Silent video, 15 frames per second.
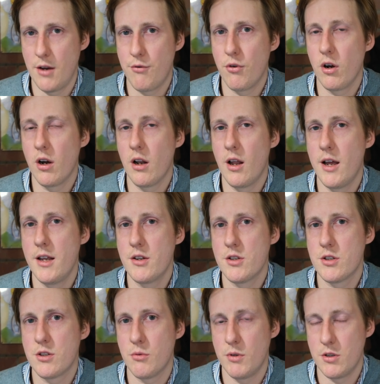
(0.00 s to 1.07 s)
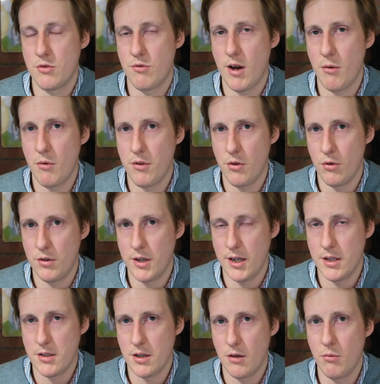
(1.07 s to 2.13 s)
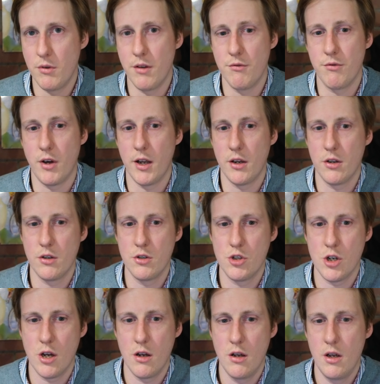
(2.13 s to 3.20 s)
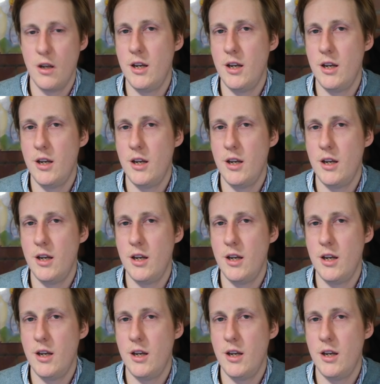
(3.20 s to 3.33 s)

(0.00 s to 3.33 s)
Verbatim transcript: different clients to interact with your data within Vikunja.